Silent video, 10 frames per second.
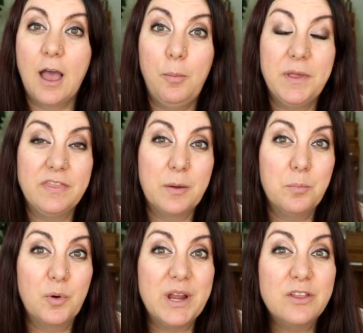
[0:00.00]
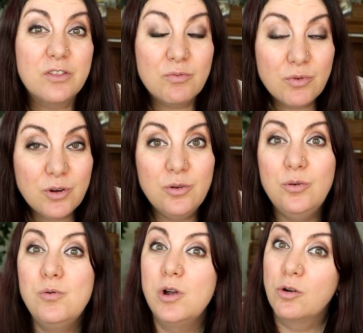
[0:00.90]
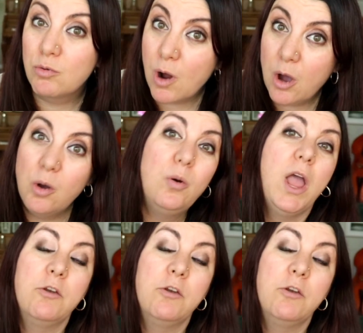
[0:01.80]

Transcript: helping them break through, grow,